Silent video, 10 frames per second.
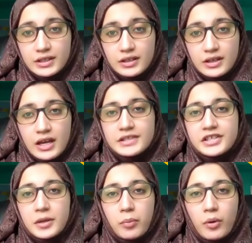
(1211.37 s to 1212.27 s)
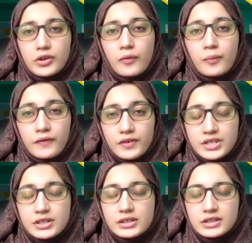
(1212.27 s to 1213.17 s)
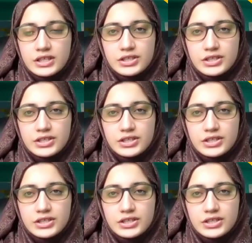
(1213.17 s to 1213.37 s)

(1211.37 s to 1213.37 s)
It is a part of professional teaching